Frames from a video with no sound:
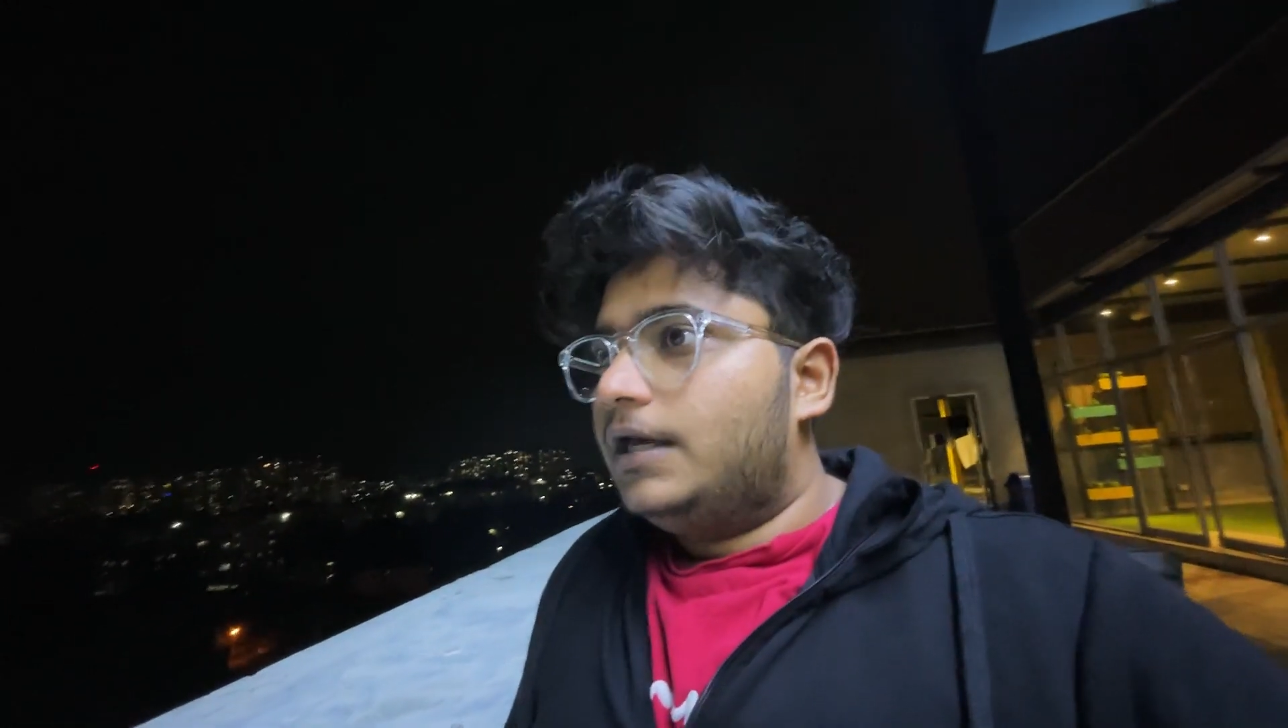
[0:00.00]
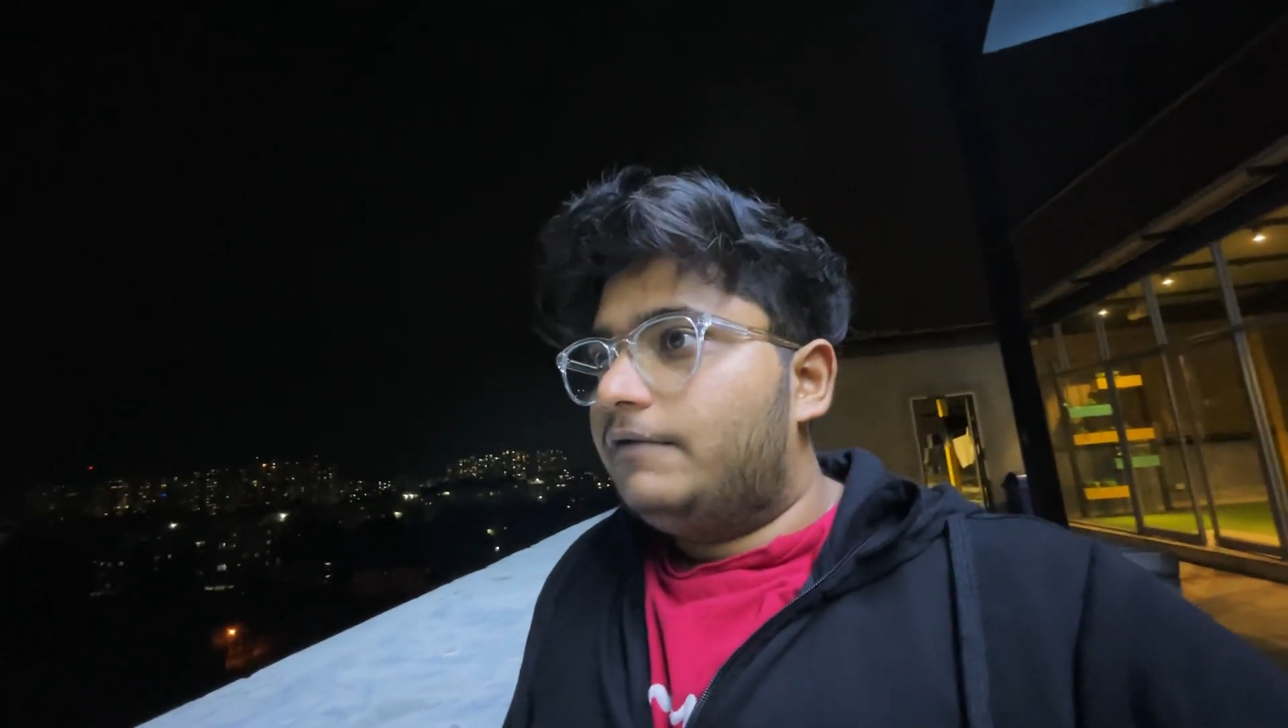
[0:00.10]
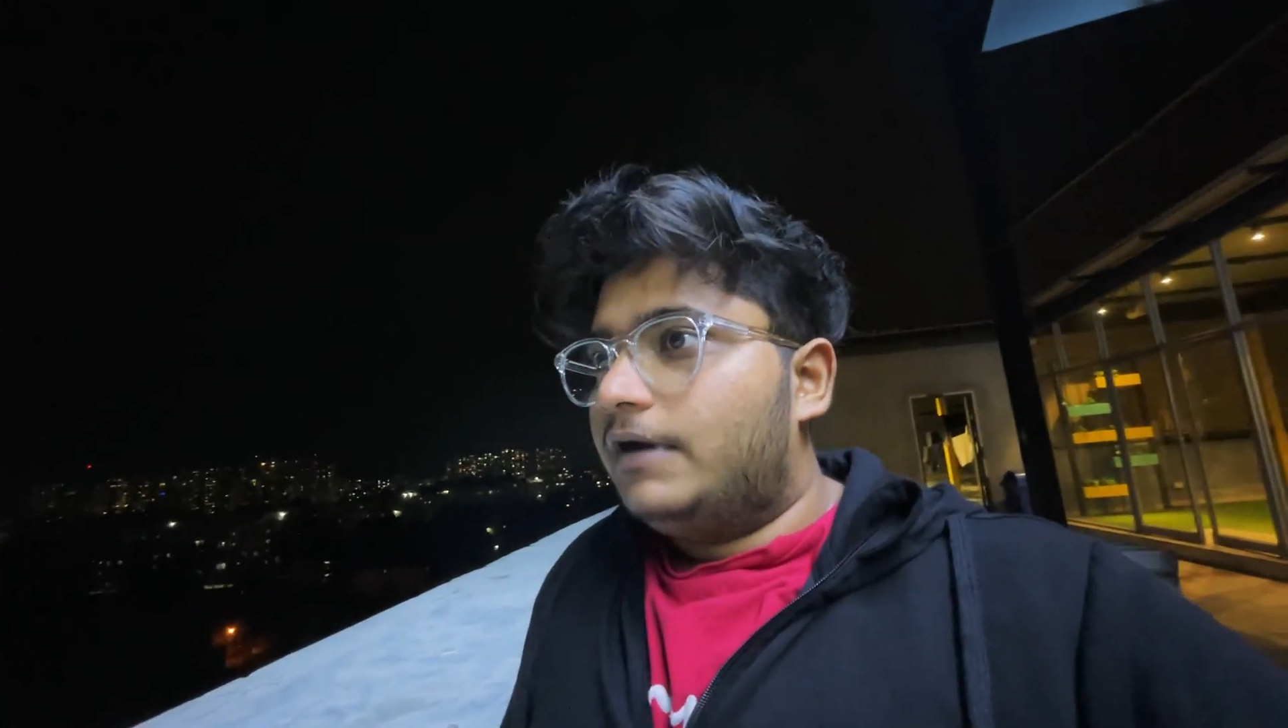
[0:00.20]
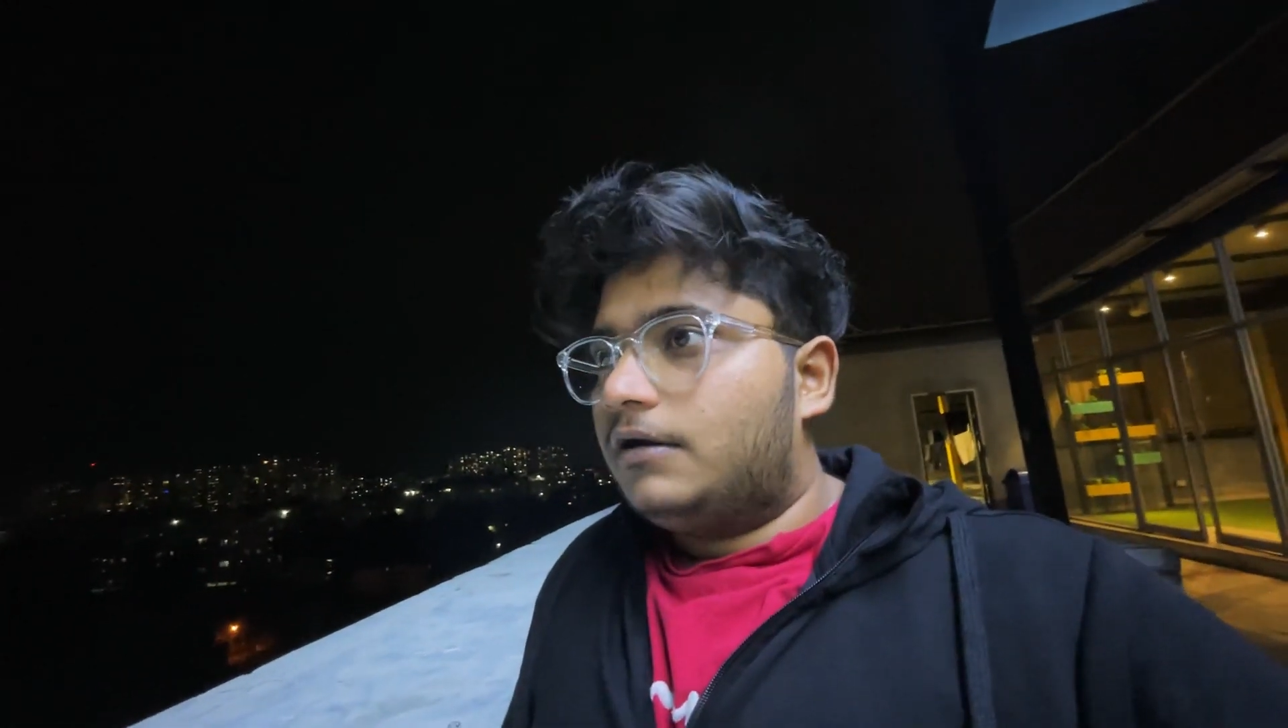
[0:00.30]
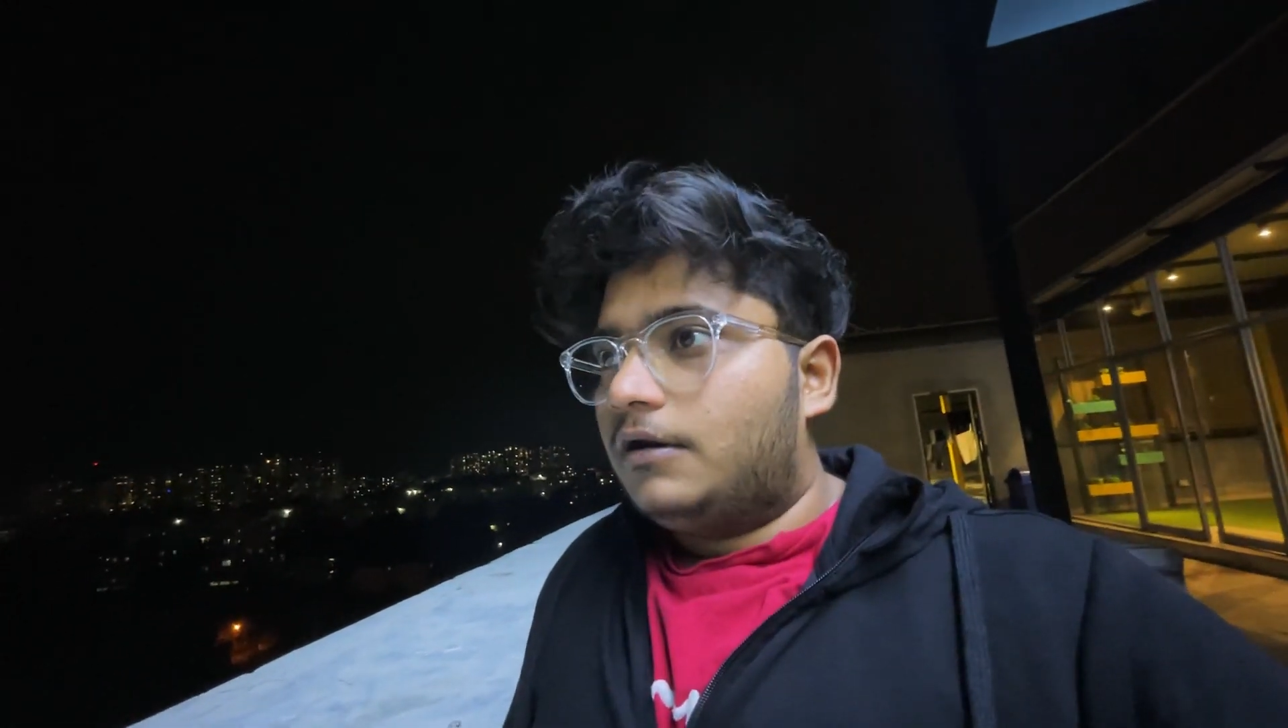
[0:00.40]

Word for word: I went